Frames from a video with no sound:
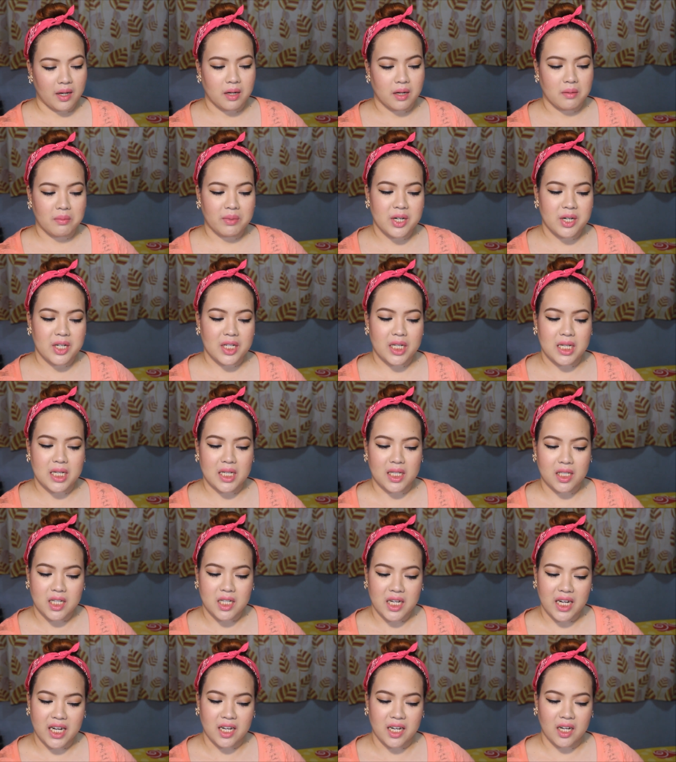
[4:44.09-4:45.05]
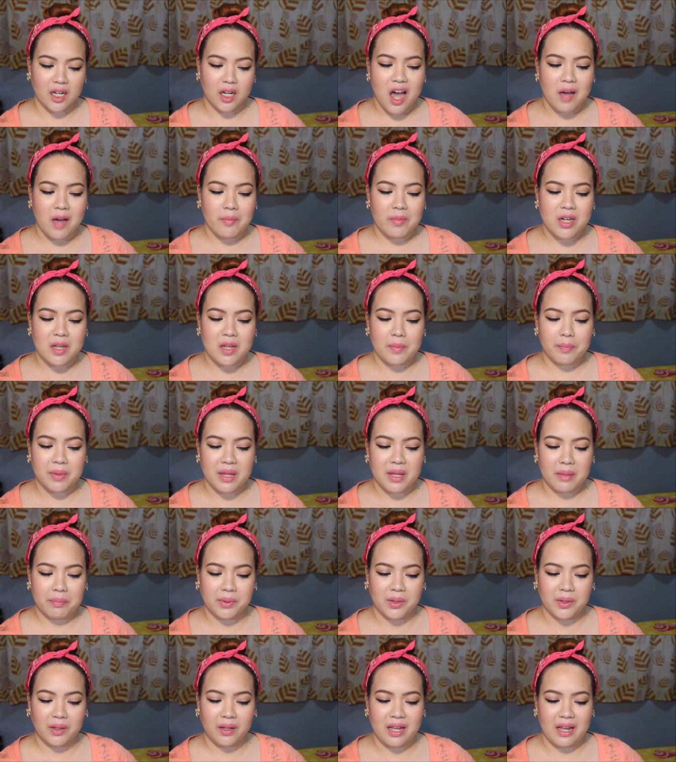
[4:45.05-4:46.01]
Number 16. How many
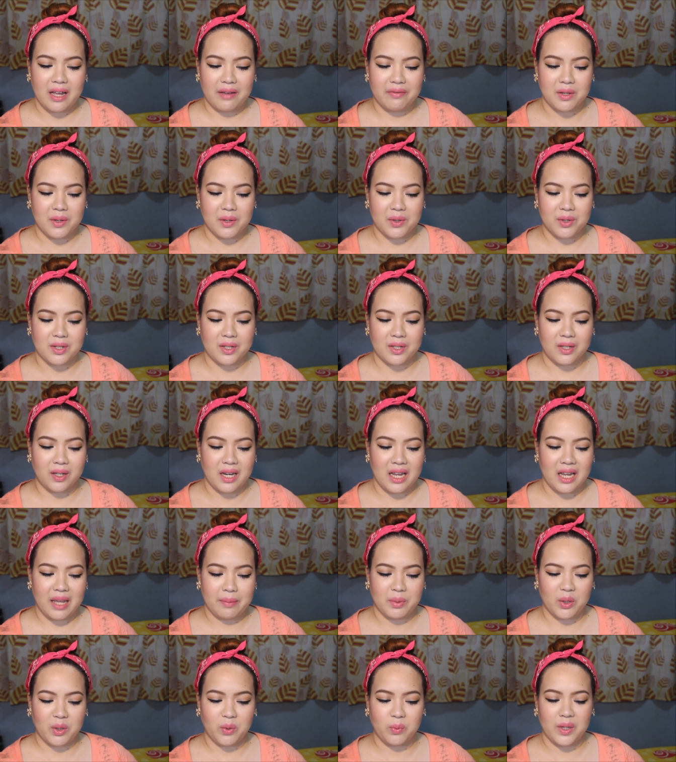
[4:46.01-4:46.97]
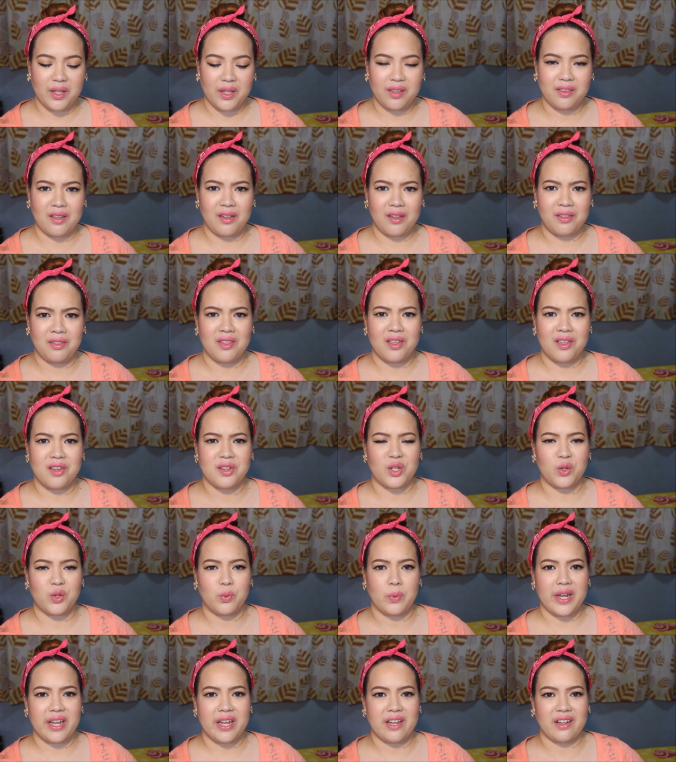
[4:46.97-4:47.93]
people have you slept with
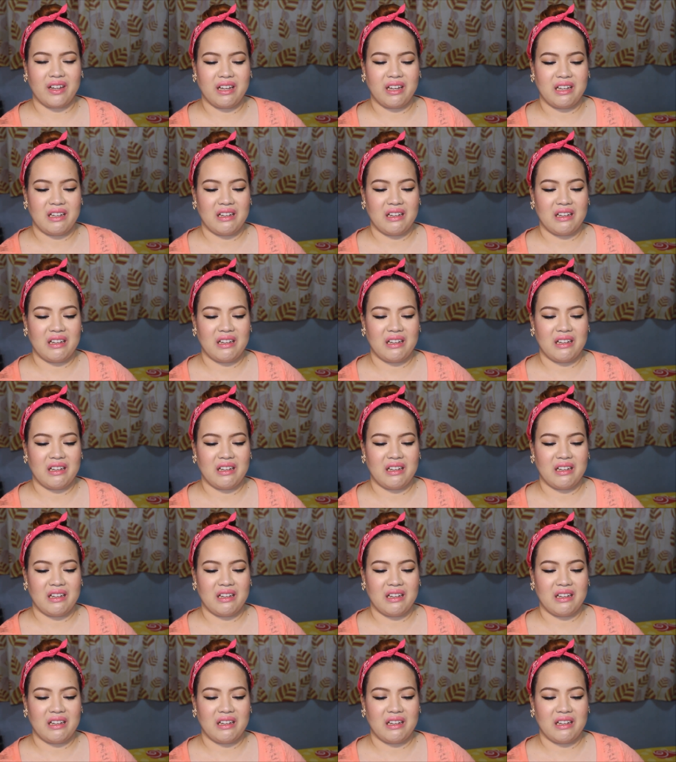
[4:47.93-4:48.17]
this week?